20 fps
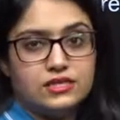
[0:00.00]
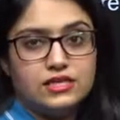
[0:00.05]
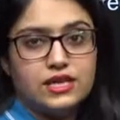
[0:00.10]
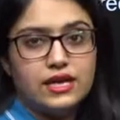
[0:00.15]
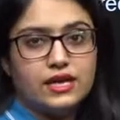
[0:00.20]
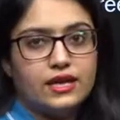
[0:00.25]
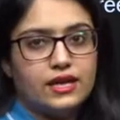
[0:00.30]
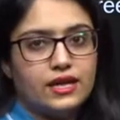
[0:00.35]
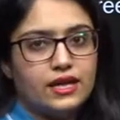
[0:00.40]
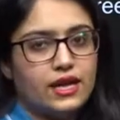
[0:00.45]

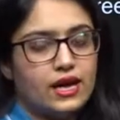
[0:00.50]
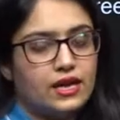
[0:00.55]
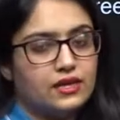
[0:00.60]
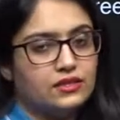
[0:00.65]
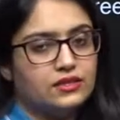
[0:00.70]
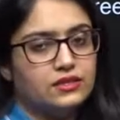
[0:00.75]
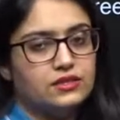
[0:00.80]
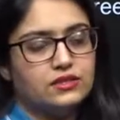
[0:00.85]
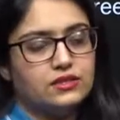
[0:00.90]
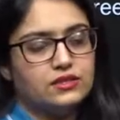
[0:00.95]
DNA
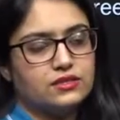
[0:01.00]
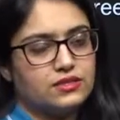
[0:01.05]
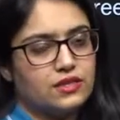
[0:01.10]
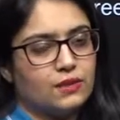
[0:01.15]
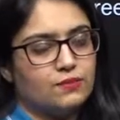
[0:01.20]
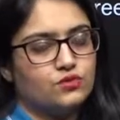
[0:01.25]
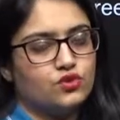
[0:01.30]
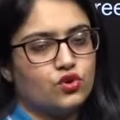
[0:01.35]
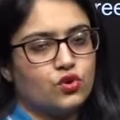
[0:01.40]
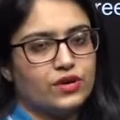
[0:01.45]
under the
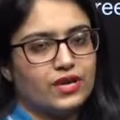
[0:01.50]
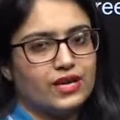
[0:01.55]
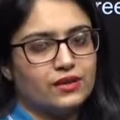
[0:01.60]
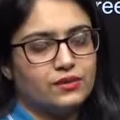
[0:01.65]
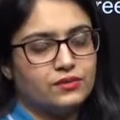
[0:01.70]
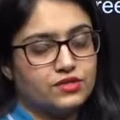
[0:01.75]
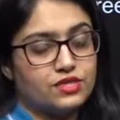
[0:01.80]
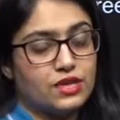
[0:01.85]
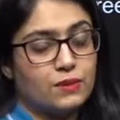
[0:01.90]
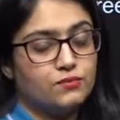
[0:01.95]

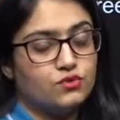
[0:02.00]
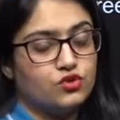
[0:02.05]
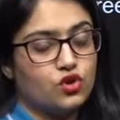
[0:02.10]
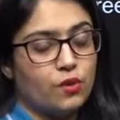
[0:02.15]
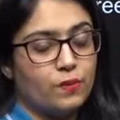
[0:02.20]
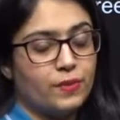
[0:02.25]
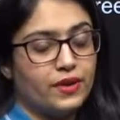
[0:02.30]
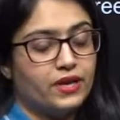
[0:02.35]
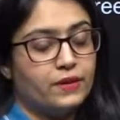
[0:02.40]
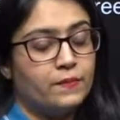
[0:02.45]

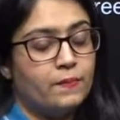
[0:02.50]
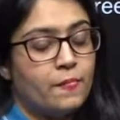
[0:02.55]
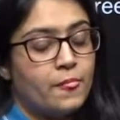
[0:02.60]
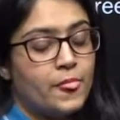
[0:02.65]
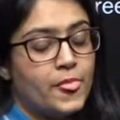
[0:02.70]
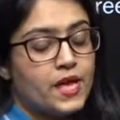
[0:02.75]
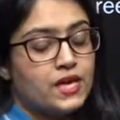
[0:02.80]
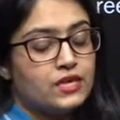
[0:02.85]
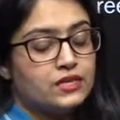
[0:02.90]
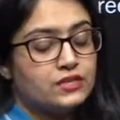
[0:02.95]
subtopic
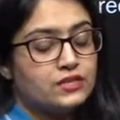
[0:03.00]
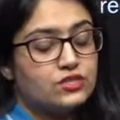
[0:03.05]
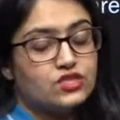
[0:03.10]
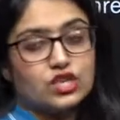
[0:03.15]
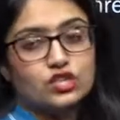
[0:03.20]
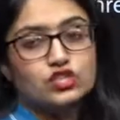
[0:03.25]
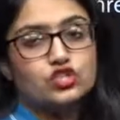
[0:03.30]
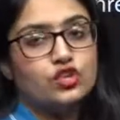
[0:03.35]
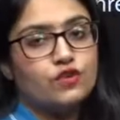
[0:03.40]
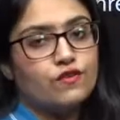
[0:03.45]

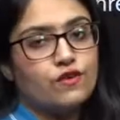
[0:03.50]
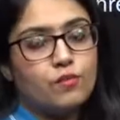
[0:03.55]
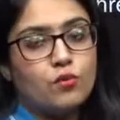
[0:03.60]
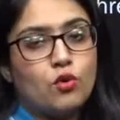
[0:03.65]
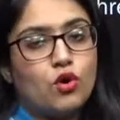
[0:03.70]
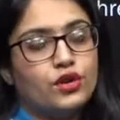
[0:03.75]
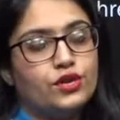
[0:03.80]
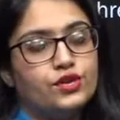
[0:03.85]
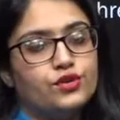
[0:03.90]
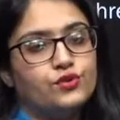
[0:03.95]
structure of a
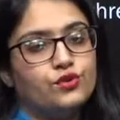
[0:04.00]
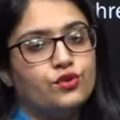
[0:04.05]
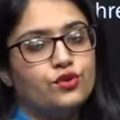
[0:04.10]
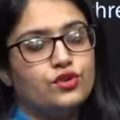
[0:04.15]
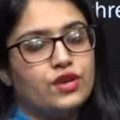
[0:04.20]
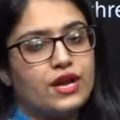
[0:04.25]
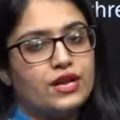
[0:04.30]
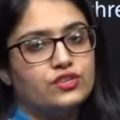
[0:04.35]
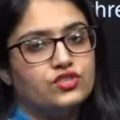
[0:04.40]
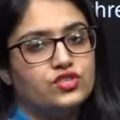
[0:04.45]

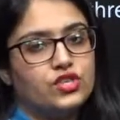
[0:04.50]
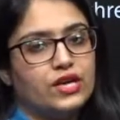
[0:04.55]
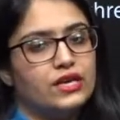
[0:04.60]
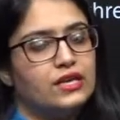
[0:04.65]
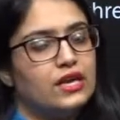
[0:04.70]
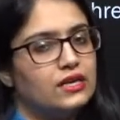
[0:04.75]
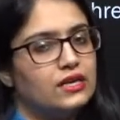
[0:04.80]
polynucleotide chain,